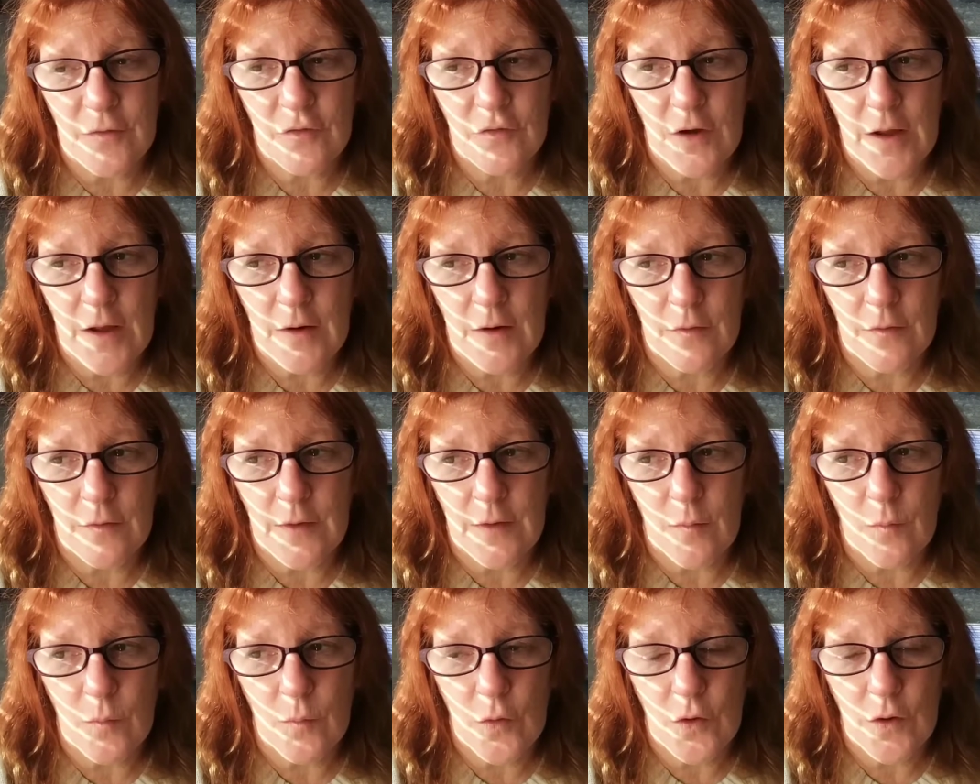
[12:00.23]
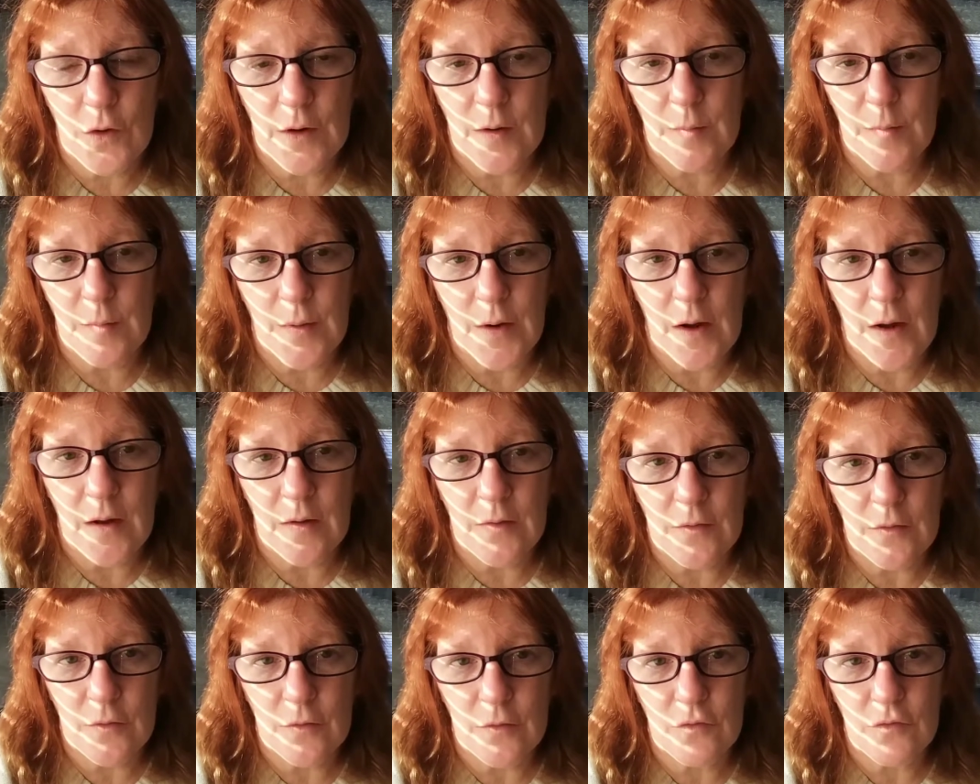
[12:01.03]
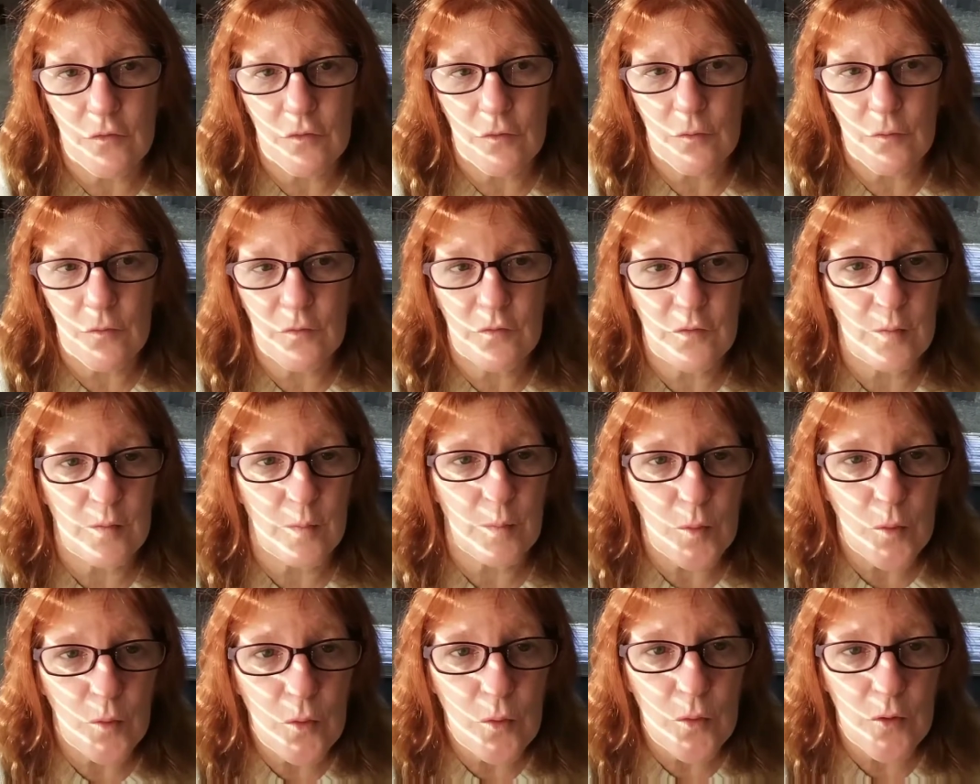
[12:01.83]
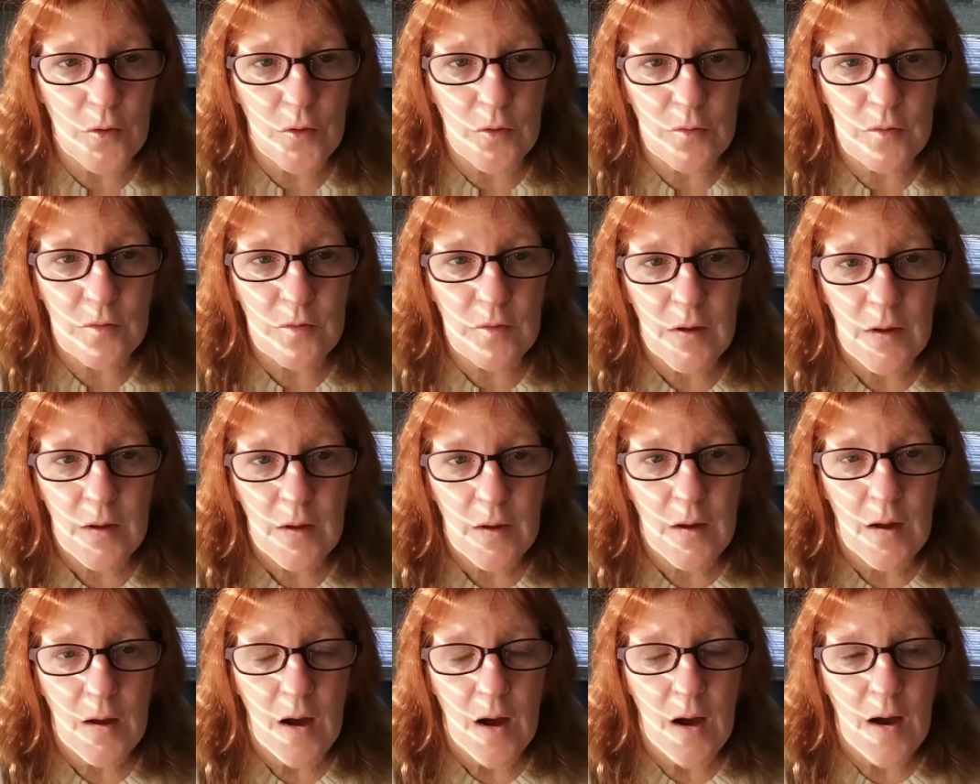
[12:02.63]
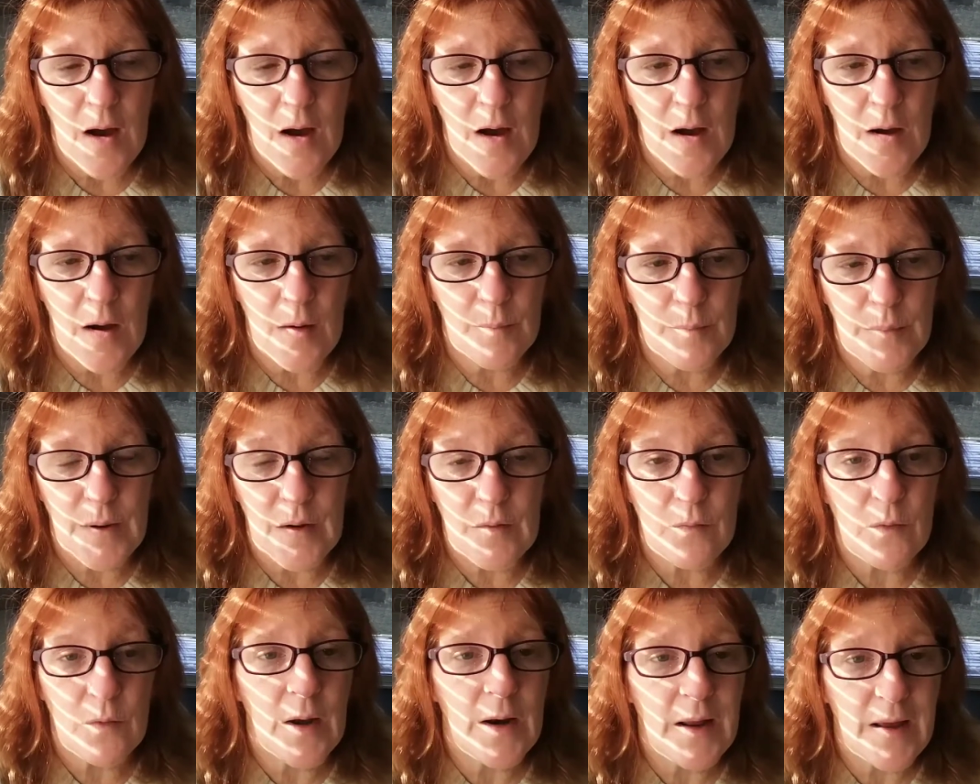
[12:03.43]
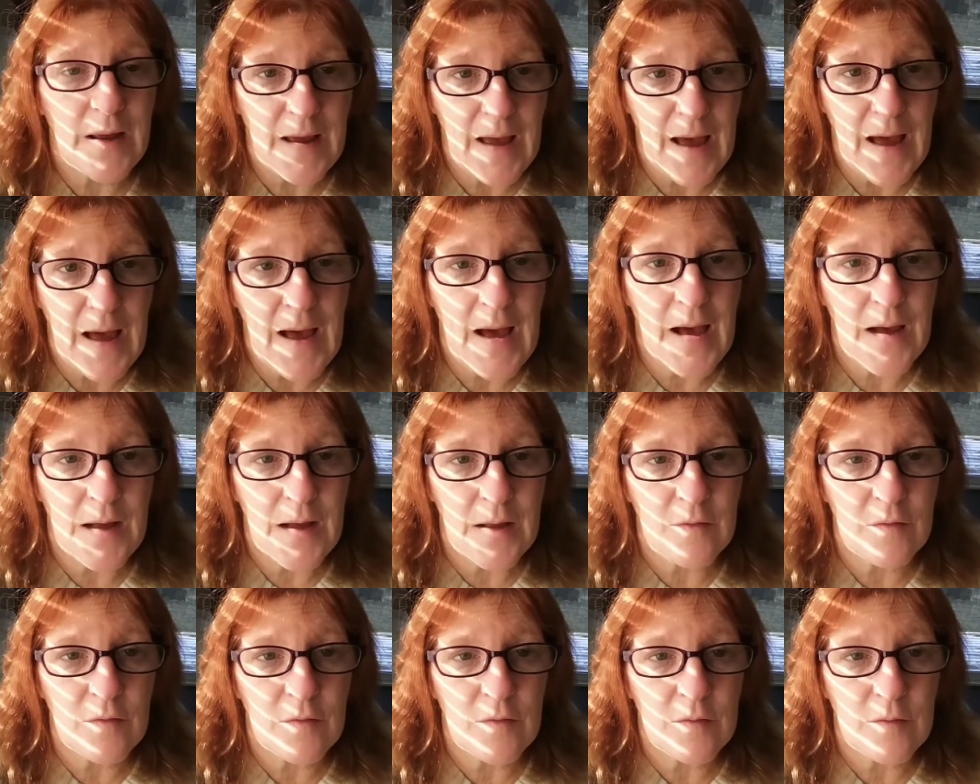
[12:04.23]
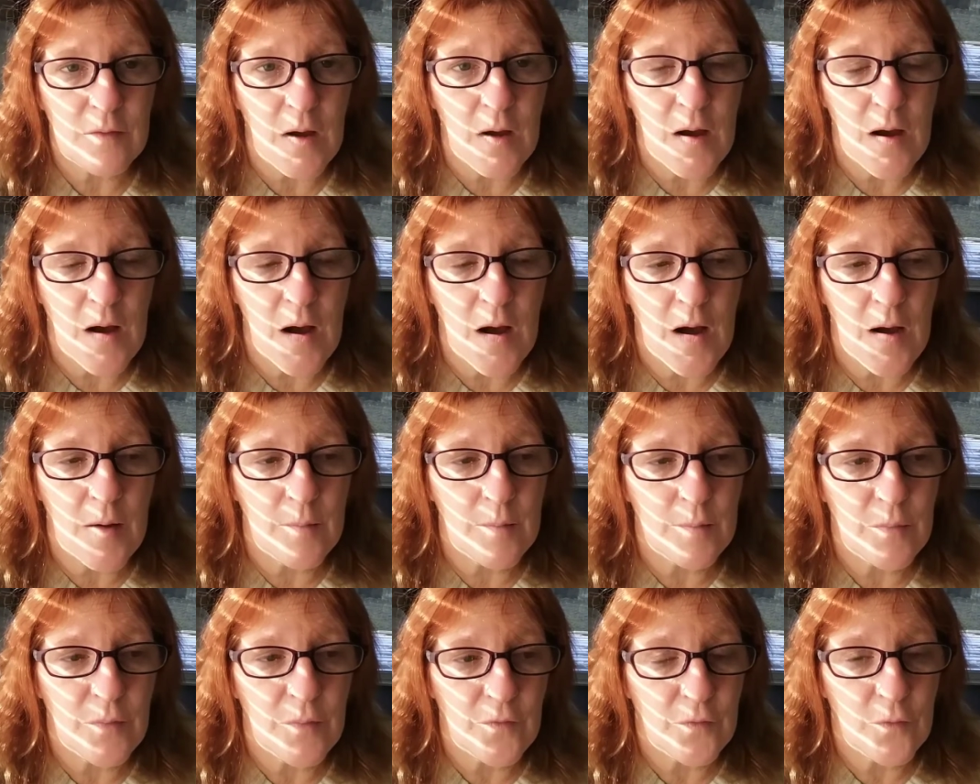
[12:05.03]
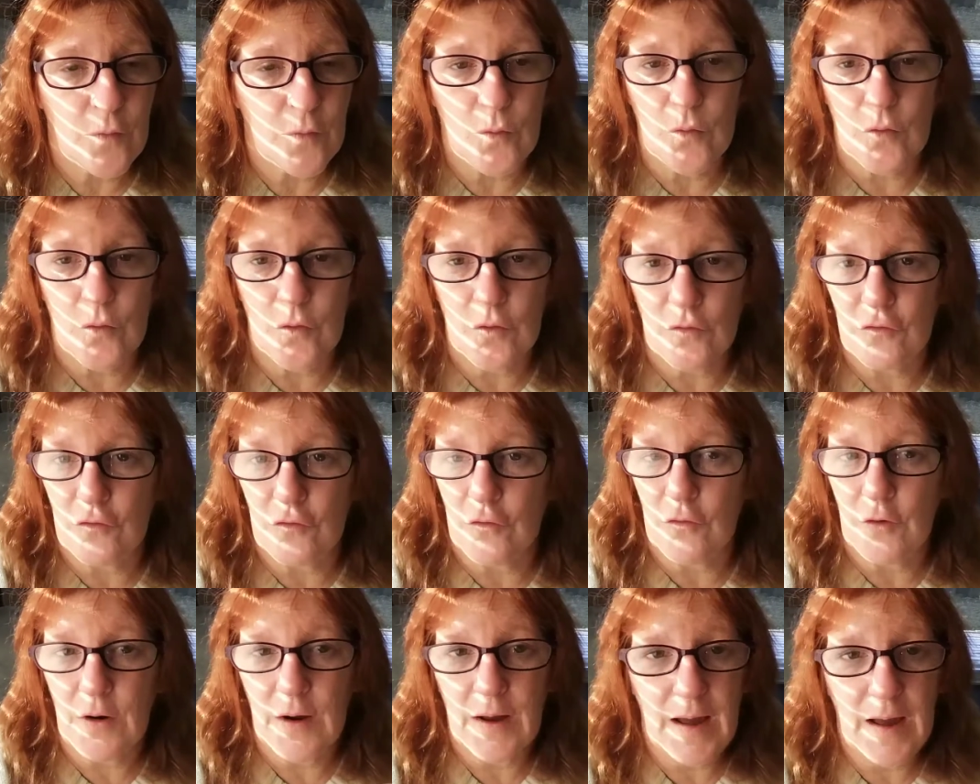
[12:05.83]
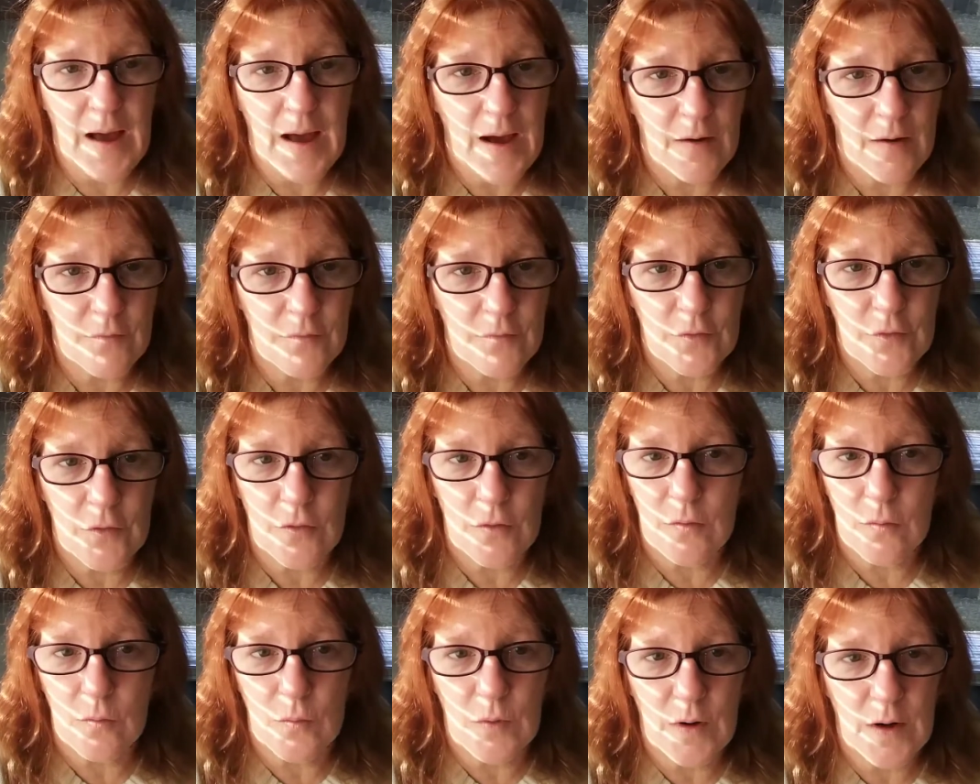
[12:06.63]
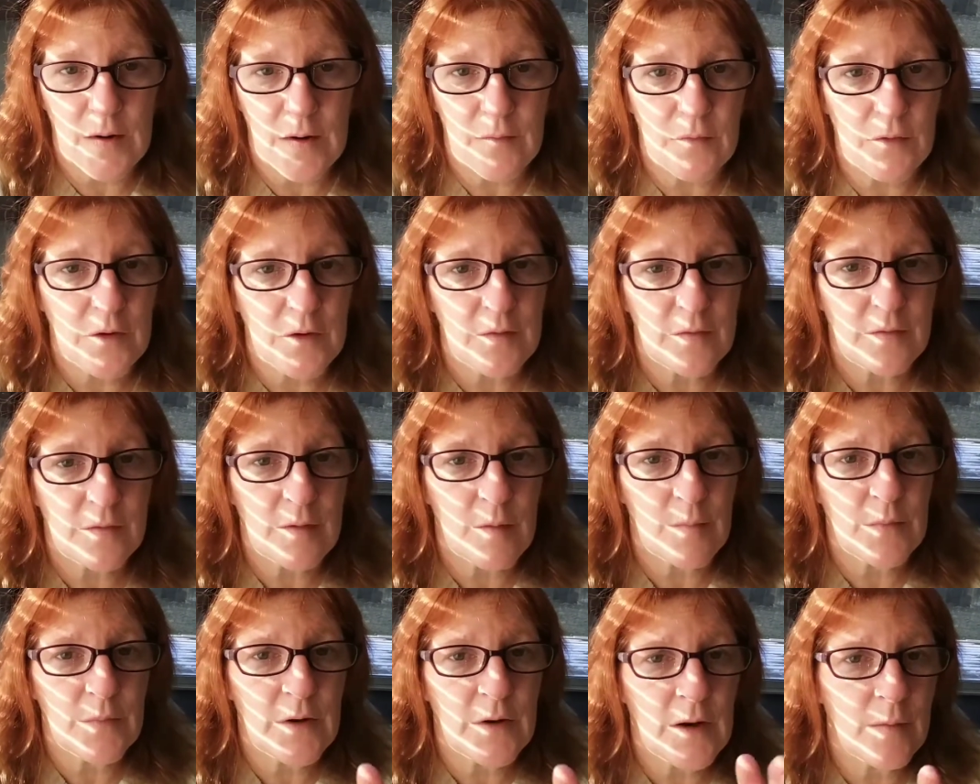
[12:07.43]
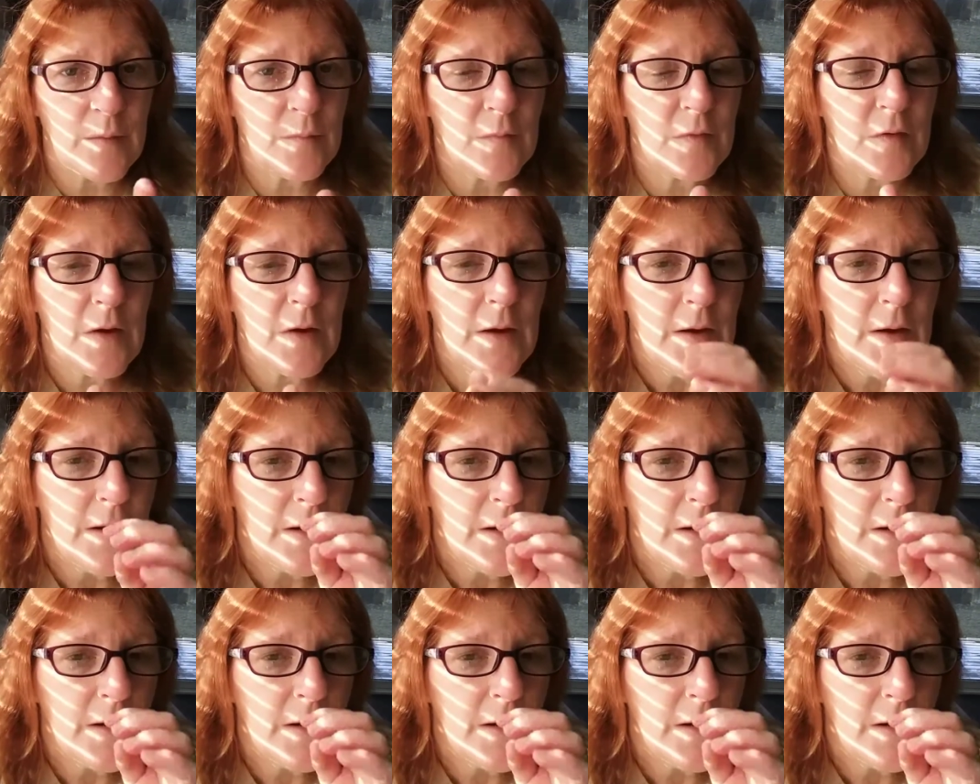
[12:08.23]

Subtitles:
channel that we're going to bother to support by running ads before, during, after, whatever. Because sometimes